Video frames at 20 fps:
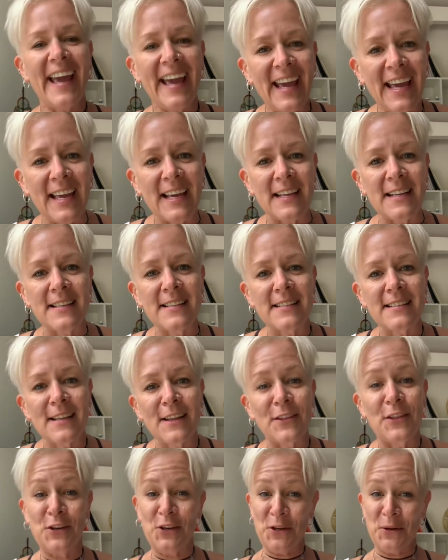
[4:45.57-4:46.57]
is
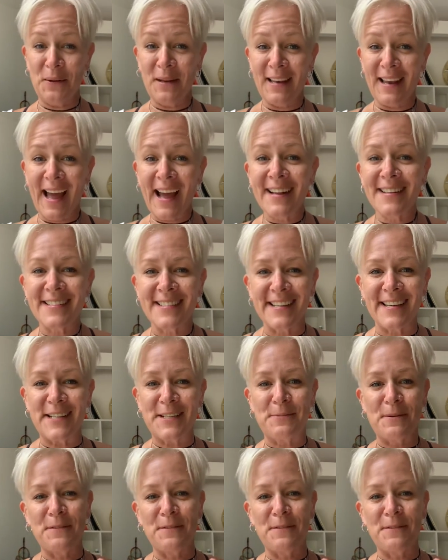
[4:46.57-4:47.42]
the new Atlantis.